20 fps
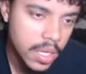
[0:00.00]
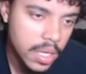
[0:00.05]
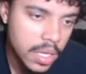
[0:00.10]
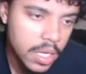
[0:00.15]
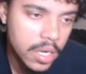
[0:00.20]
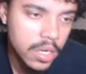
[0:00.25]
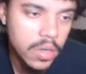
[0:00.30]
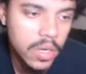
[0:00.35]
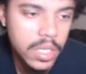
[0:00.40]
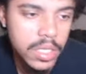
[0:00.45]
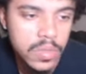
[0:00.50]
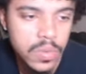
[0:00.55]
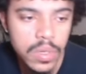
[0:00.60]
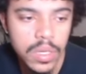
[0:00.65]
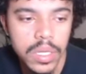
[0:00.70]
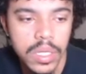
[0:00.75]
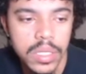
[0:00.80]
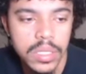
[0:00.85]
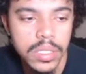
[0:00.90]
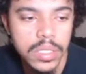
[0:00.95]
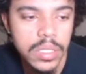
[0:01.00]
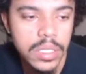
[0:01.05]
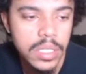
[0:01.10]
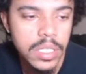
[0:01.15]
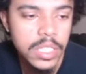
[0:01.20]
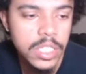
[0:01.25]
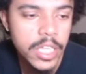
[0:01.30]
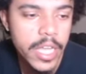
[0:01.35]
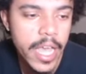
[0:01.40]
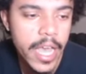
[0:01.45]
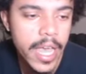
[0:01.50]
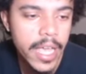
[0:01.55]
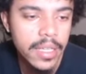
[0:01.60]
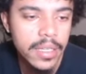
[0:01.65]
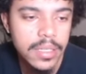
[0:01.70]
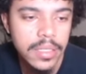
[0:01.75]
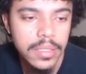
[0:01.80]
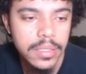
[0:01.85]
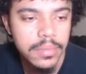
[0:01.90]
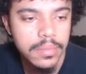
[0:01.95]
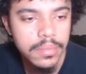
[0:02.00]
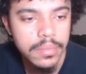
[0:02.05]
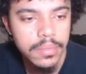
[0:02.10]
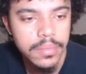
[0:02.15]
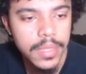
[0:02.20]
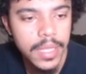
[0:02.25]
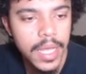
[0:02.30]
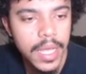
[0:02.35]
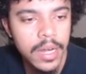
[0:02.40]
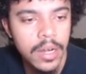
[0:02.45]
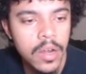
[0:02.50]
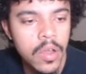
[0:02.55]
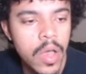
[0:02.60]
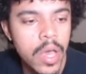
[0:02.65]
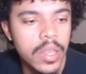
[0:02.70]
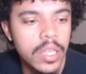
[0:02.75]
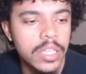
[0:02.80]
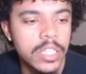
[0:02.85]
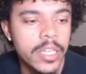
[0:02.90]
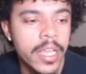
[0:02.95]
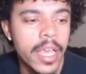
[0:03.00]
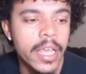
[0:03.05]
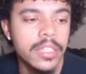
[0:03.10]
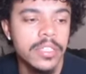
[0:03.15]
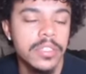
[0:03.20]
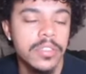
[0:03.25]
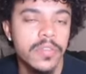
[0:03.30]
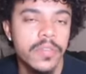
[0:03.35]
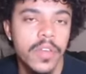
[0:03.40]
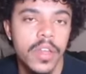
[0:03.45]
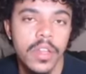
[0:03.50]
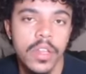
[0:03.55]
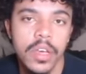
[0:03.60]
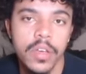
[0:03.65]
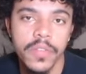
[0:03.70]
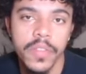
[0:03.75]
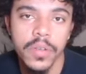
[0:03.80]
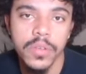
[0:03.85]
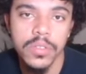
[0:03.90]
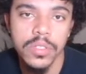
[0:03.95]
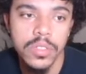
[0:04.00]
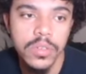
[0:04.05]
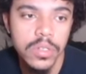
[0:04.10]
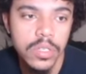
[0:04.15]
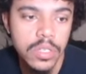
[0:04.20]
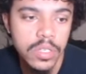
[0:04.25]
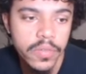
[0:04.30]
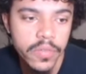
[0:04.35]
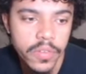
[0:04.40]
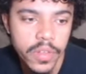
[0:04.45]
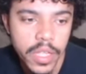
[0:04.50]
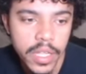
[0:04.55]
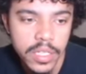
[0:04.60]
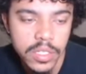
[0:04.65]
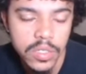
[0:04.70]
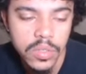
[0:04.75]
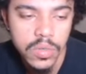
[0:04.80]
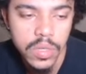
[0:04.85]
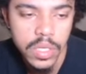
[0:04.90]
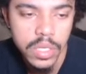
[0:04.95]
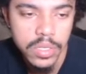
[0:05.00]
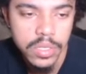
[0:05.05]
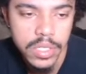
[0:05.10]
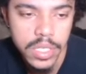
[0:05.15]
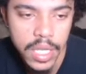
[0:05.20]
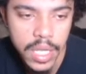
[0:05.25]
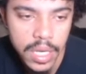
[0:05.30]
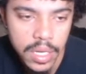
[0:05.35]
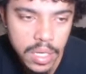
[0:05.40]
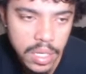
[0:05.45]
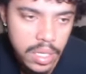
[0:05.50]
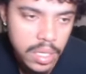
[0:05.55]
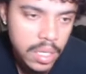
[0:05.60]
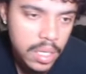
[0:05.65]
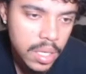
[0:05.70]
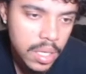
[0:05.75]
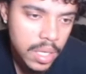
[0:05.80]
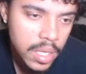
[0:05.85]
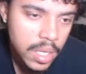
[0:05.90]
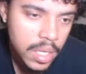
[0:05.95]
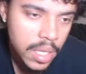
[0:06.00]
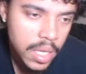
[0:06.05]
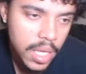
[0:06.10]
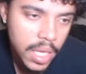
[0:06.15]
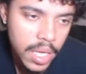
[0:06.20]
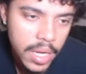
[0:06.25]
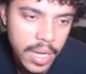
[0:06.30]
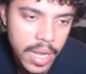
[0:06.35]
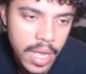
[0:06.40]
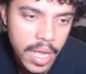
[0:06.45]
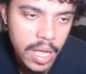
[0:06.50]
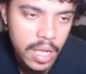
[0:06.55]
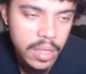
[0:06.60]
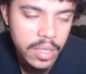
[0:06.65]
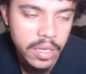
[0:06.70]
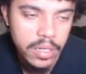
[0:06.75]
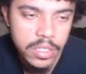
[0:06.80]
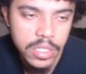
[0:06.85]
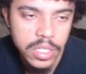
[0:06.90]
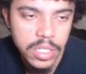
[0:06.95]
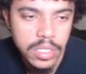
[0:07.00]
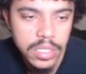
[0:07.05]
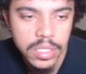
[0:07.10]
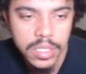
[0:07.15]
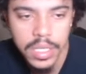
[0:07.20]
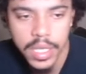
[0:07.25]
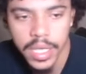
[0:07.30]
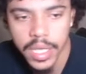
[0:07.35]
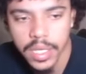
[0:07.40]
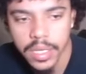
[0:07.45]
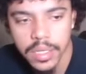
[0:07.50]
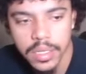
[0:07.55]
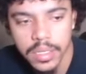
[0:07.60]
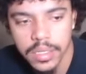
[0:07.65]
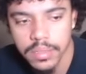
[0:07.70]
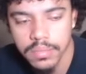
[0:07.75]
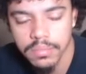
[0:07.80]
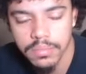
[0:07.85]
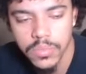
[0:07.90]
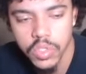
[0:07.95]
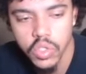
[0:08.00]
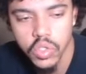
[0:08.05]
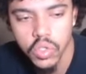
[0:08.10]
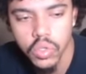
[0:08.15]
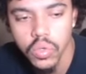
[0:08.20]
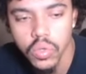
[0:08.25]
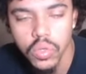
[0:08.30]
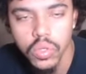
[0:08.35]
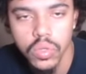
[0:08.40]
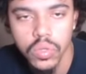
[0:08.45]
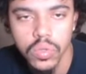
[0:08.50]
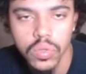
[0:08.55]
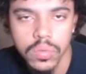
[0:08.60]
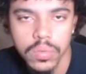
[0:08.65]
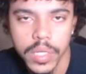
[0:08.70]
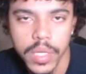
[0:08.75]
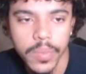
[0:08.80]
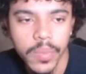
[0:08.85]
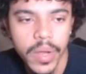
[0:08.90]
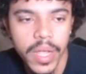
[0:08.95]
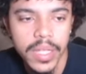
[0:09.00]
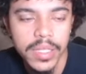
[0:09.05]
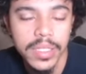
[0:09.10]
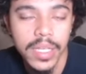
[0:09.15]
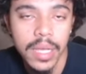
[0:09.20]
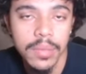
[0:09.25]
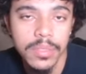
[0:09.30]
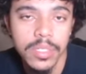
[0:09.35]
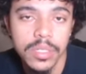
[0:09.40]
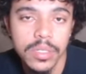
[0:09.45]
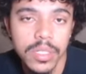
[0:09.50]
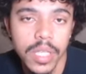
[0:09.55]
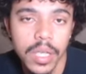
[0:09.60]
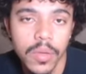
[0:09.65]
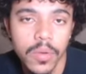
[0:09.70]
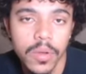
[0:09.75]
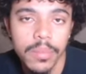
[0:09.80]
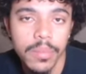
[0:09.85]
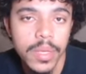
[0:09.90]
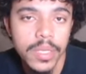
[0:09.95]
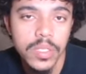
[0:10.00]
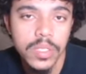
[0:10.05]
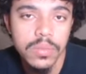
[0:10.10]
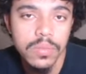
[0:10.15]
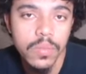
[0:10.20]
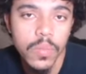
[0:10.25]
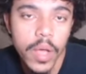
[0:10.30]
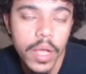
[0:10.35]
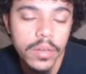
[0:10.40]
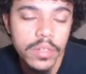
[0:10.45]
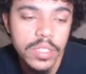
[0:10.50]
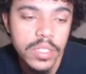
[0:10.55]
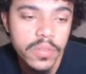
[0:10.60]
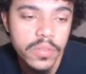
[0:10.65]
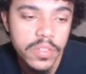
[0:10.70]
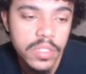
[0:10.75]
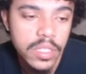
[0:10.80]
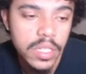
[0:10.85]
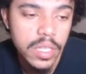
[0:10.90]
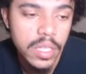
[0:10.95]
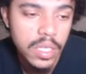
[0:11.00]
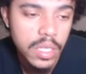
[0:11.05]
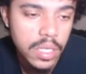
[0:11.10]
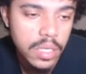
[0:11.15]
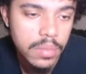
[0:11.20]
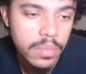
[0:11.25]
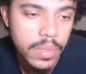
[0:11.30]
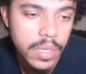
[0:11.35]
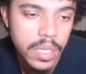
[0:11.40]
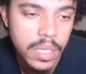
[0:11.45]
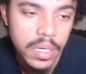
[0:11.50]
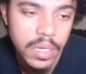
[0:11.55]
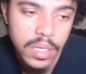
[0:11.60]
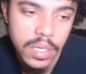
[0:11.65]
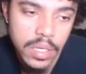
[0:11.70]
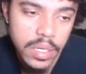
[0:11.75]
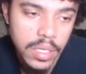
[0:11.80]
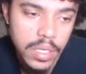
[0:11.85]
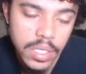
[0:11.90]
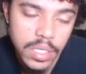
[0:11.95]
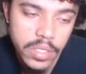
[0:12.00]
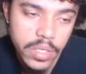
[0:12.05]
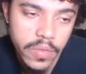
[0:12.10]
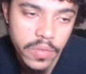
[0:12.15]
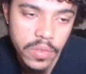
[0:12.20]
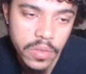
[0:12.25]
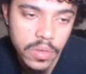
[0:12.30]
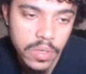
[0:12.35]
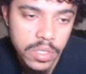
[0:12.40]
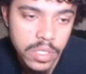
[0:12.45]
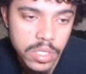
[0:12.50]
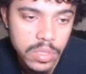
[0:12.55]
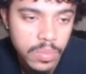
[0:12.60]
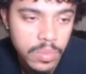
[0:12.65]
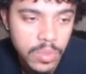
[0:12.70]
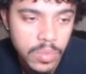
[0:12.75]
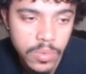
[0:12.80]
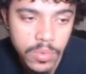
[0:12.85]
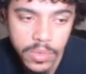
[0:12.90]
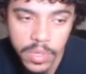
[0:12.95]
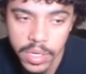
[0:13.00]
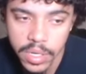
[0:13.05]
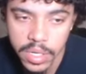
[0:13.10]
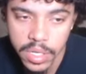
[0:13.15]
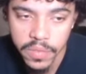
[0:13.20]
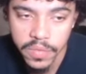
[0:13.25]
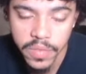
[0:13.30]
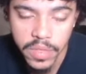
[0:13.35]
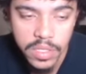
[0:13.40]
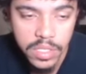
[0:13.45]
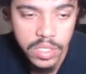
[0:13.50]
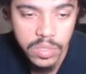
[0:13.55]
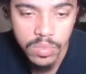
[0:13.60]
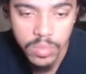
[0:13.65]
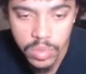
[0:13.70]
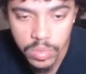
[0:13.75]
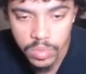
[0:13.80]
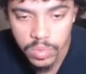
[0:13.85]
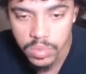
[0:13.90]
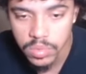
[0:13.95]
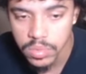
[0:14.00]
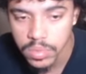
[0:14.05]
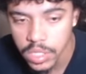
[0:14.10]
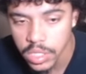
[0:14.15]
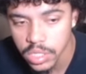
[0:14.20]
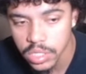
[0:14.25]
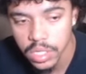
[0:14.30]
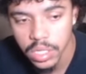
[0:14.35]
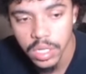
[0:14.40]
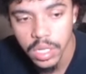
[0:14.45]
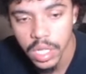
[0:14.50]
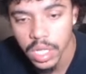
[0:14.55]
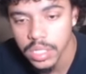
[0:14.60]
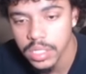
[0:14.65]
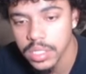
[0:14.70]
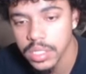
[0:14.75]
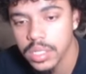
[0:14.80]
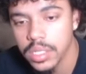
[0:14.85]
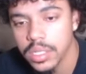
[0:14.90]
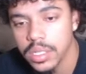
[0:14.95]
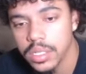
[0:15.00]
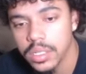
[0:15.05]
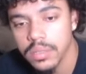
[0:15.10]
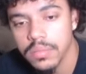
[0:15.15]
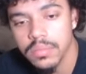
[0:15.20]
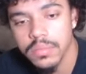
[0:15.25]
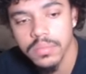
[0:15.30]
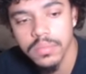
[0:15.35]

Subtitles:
you know, it is what it is. The Jags, I don't know how the Jags just fell off. They were so good for like 2 years, kind of. And now they're just like doo-doo. Like, Brian Thomas looks like one of the best wide receivers in the league. But Trevor Lawrence is boo-boo. Their defense is boo-boo. They should have lost to the